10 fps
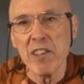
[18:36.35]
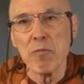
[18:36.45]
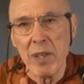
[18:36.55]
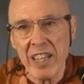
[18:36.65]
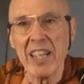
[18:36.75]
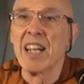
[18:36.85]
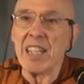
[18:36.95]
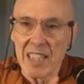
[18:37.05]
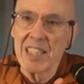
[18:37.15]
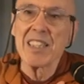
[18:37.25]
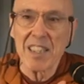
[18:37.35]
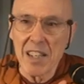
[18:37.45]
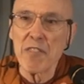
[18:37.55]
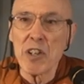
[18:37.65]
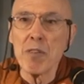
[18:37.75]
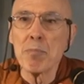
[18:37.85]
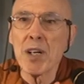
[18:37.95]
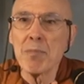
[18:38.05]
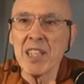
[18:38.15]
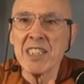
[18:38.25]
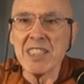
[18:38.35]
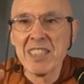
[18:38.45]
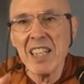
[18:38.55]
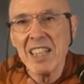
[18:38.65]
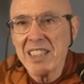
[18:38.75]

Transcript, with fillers: of being of their impermanence,